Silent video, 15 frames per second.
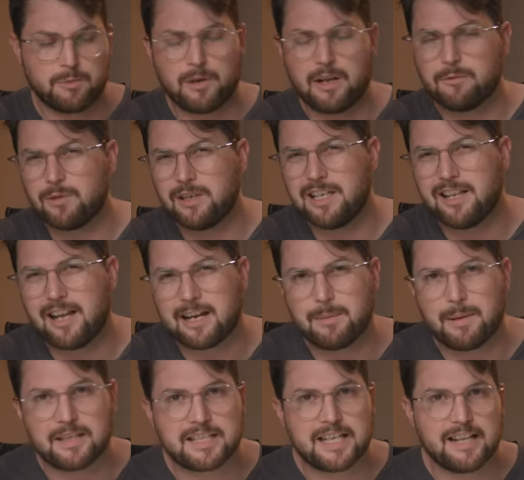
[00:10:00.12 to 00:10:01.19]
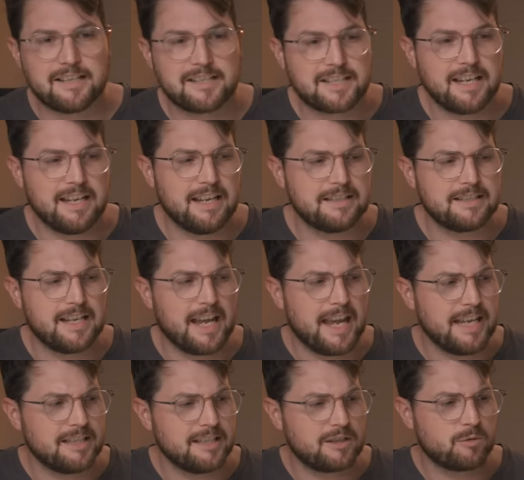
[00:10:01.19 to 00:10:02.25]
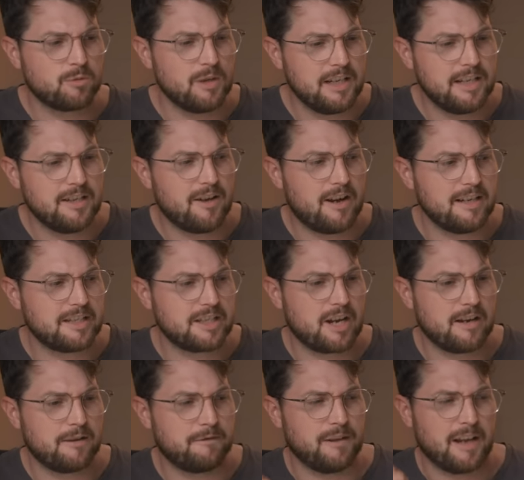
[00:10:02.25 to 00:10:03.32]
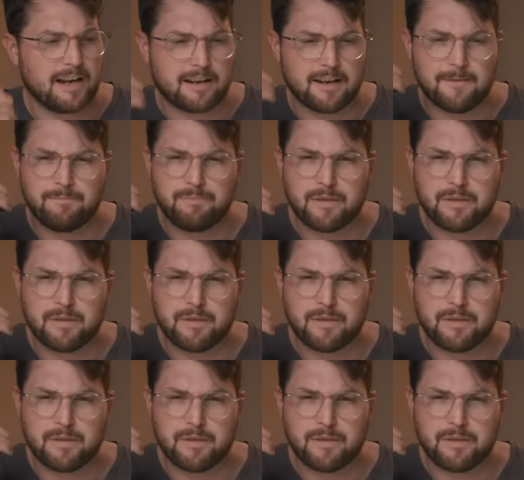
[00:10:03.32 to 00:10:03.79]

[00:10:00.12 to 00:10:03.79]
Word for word: what I really like about the Talisker is it has this really nice kind of like